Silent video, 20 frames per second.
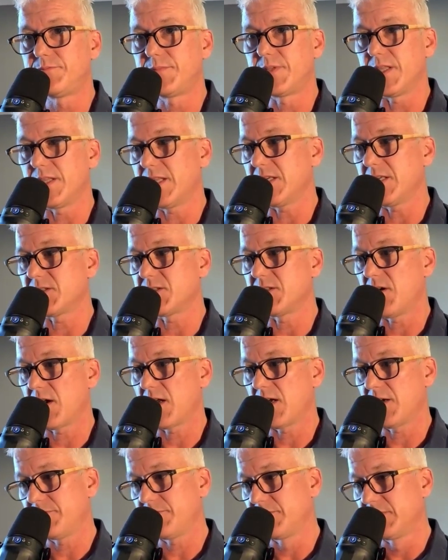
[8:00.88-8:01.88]
There's
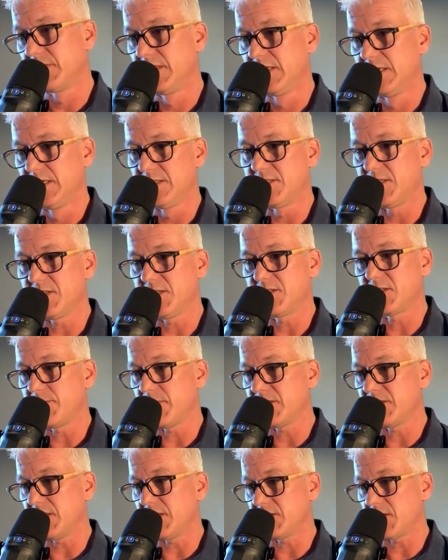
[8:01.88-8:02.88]
not a system
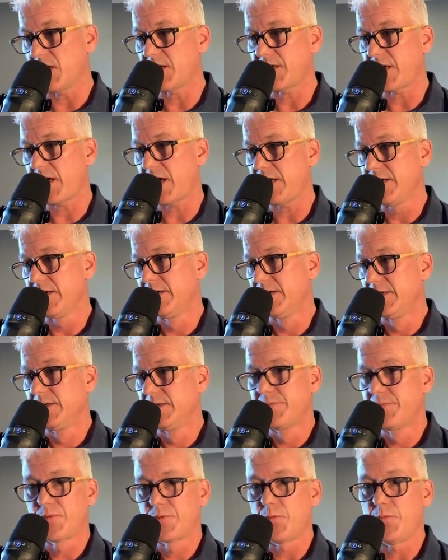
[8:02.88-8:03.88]
that says, okay,
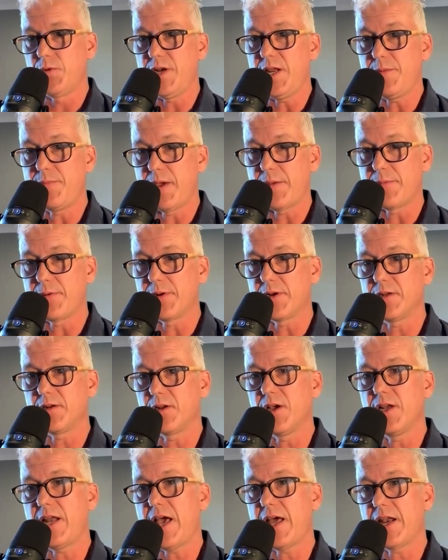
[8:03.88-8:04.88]
we need people to
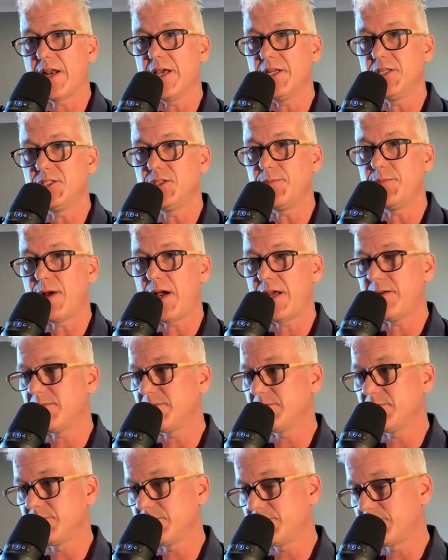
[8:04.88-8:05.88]
learn how to intubate,
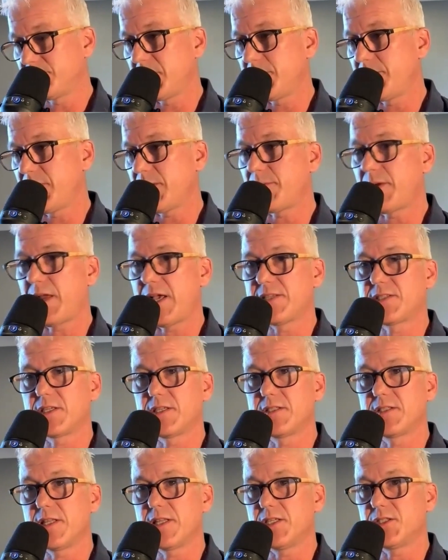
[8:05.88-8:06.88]
put a bit of
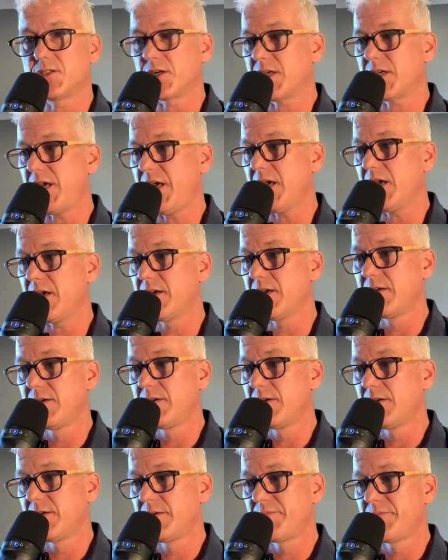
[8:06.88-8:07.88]
plastic into their trachea.
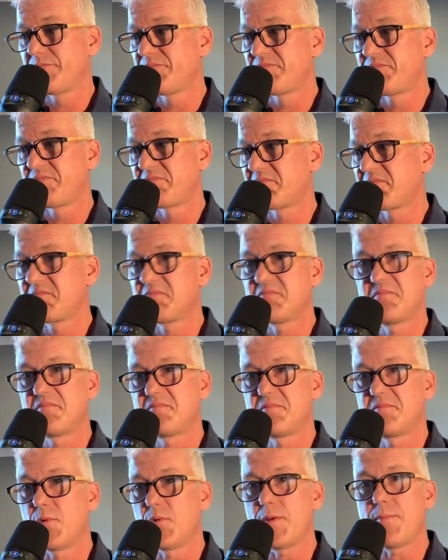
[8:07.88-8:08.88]

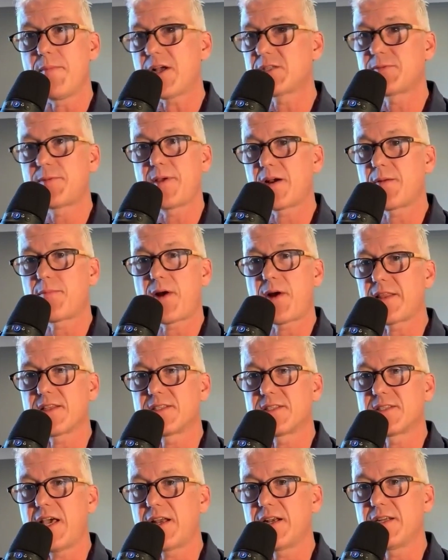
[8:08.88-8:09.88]
We must be able to break
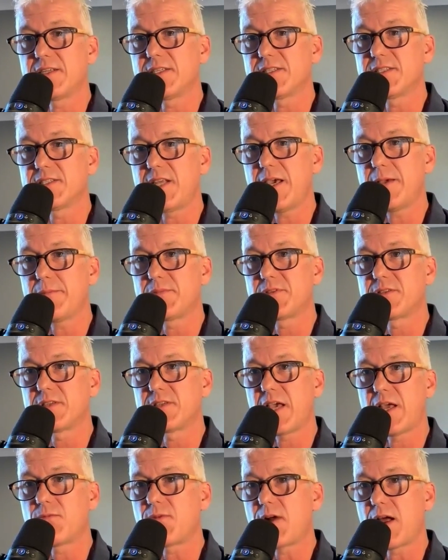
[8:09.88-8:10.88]
this down into
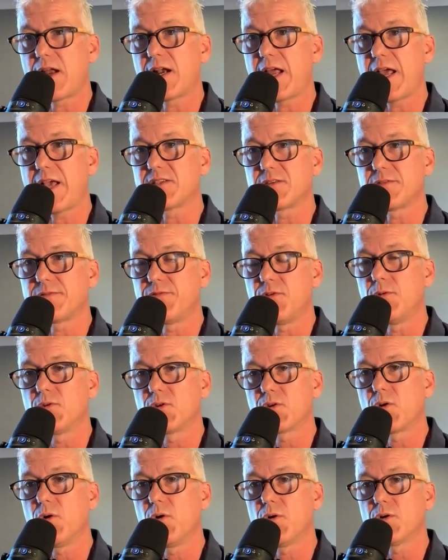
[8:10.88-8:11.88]
steps and run it as a
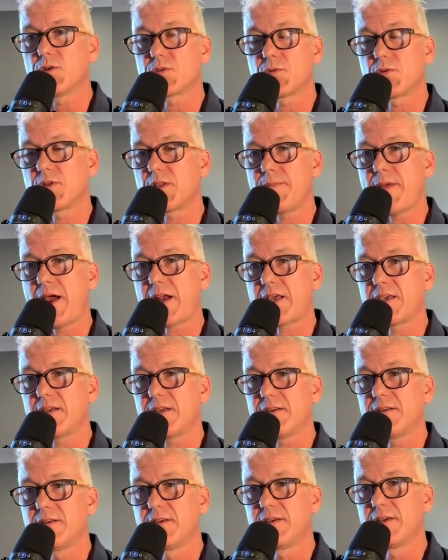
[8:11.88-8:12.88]
formal course with a
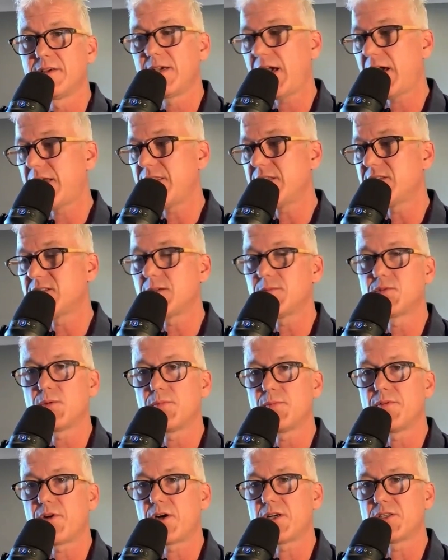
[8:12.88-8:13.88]
mannequin and then some
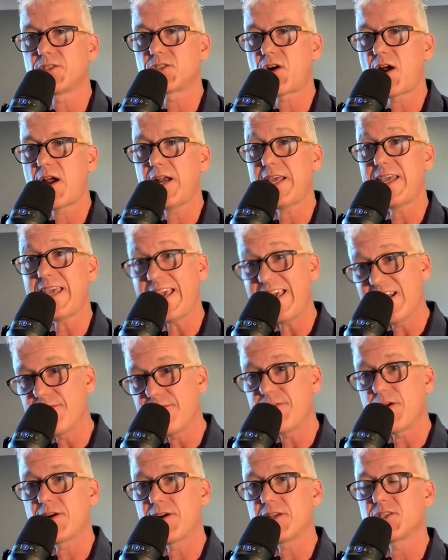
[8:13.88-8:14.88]
supervised training in a
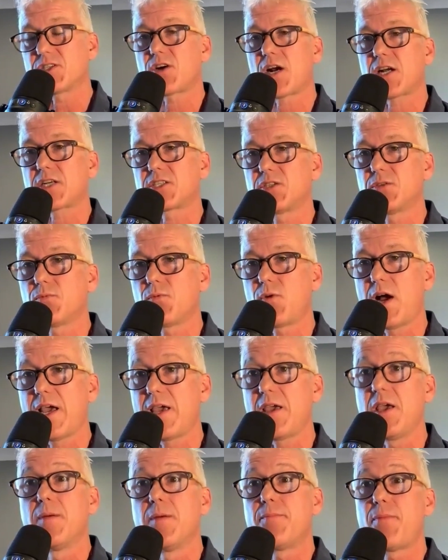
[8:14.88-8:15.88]
very structured
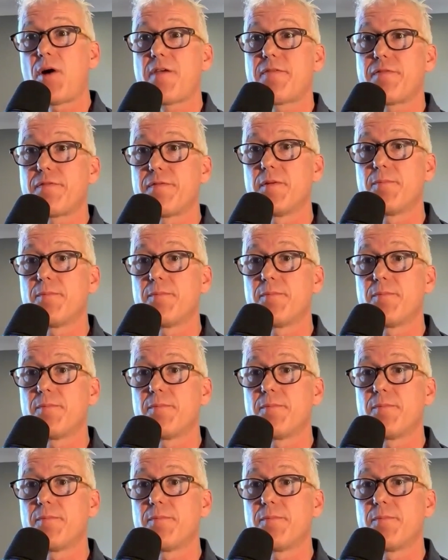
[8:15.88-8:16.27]
way by